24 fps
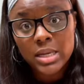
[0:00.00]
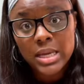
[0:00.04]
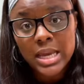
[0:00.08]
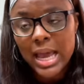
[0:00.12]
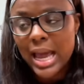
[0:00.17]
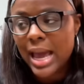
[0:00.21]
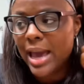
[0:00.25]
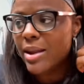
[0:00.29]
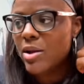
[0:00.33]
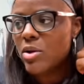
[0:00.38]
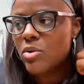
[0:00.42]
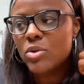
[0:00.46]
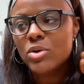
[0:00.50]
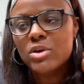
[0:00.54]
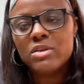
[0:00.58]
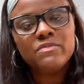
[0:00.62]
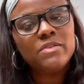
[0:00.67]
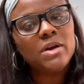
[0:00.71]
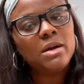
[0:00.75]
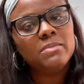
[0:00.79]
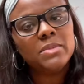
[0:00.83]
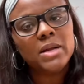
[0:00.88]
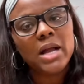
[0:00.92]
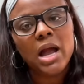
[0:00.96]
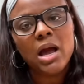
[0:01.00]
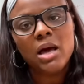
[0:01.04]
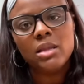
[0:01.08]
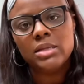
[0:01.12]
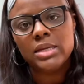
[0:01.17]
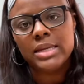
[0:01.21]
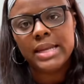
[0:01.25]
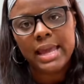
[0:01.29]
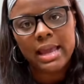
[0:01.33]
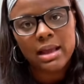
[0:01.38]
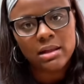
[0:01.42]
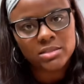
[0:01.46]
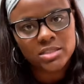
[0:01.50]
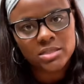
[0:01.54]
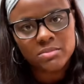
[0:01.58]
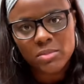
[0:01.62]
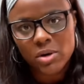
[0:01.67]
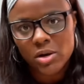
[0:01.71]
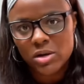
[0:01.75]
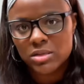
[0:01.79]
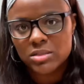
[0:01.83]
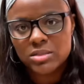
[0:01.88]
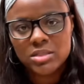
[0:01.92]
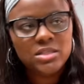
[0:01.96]
I don't know if I'm calling out
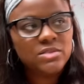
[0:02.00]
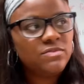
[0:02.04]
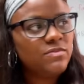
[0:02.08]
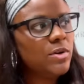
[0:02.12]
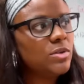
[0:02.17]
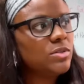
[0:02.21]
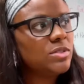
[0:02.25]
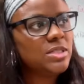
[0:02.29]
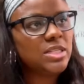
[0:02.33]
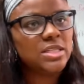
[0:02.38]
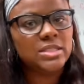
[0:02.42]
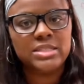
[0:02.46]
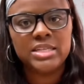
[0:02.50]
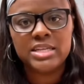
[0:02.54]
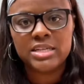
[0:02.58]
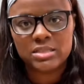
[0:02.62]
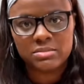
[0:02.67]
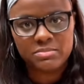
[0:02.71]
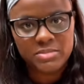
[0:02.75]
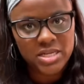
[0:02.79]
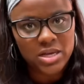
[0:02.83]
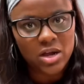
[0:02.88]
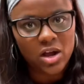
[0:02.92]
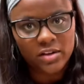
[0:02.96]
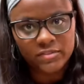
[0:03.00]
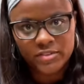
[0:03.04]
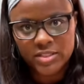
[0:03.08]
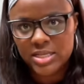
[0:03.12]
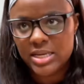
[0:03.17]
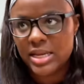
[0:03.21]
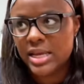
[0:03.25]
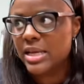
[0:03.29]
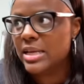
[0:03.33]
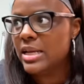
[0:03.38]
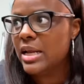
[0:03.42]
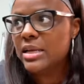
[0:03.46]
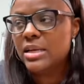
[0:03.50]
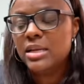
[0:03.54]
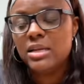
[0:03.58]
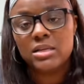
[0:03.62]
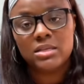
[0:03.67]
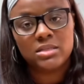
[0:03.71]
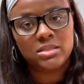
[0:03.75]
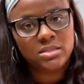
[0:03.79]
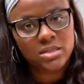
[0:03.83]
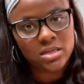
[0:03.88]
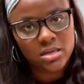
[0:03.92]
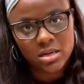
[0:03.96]
tomorrow because these folks done ticked me off today and I need
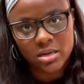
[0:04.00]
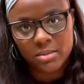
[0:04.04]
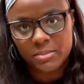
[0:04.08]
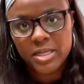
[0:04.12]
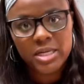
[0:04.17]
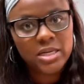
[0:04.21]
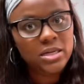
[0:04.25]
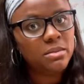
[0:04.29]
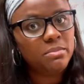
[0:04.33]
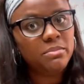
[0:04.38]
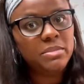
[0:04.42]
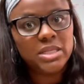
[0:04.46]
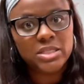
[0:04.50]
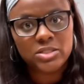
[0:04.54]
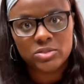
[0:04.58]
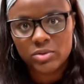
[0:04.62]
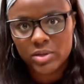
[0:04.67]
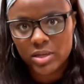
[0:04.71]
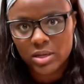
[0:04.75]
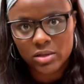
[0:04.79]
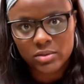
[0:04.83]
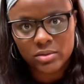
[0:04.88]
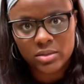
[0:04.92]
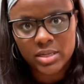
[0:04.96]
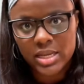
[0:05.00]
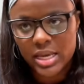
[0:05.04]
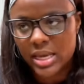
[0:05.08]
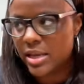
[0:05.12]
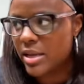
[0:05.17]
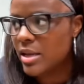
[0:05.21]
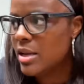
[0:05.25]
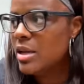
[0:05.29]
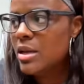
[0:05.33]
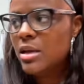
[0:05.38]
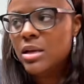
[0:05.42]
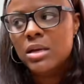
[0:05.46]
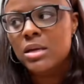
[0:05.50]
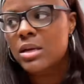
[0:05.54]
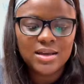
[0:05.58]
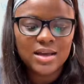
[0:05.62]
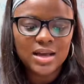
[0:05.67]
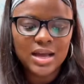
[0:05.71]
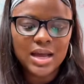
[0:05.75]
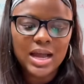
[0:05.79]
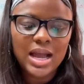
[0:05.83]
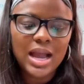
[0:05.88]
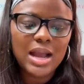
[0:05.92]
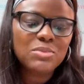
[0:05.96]
a sub. I need a mental health day.
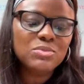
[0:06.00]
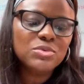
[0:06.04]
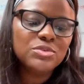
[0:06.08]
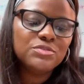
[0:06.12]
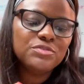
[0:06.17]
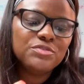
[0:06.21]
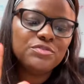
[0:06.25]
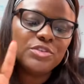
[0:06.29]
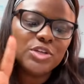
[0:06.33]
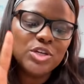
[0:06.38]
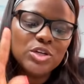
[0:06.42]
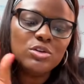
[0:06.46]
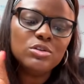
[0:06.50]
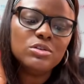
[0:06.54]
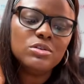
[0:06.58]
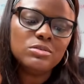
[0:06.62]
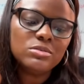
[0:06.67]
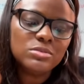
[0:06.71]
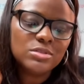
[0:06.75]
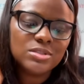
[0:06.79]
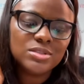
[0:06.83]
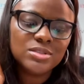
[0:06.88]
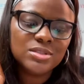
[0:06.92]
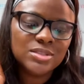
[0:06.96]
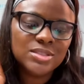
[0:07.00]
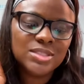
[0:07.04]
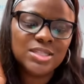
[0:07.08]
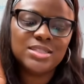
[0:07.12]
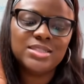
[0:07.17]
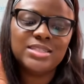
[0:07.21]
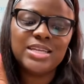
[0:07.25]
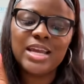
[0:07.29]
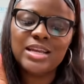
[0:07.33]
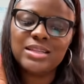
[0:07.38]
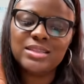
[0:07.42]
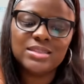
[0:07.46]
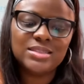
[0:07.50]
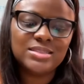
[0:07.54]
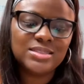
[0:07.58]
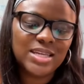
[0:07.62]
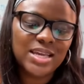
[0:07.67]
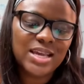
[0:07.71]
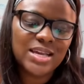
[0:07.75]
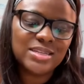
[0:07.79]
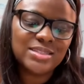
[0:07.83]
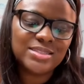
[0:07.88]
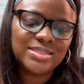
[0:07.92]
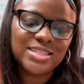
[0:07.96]
I refuse to take the
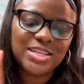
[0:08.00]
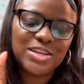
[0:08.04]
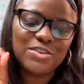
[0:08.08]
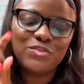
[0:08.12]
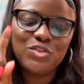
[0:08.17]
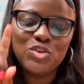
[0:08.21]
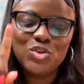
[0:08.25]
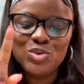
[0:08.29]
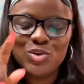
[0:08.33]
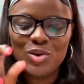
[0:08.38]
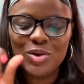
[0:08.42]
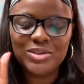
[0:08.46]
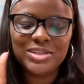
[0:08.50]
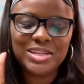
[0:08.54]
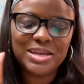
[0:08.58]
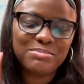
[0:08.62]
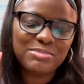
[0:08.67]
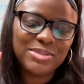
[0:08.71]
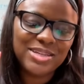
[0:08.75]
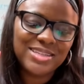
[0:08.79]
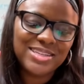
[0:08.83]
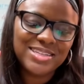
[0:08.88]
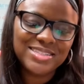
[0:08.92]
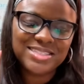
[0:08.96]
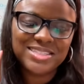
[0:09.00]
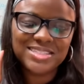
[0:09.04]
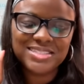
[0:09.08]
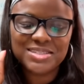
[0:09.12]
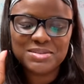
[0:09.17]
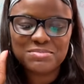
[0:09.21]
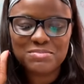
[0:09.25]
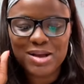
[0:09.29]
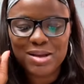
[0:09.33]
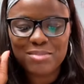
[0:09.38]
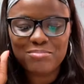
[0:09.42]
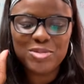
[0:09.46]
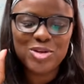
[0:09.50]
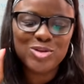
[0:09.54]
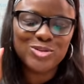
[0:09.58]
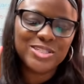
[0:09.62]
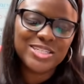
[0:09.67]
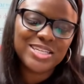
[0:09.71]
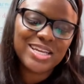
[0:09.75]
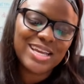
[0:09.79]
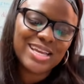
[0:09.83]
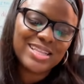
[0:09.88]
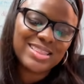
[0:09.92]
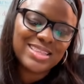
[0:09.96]
test if you don't let me listen to my
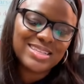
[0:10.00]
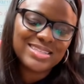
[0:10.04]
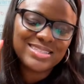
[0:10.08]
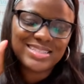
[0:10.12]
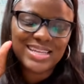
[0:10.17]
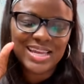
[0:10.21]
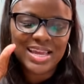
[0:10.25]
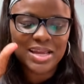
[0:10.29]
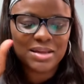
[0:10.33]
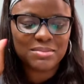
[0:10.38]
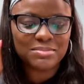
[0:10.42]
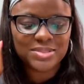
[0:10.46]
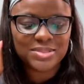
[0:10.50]
music at the same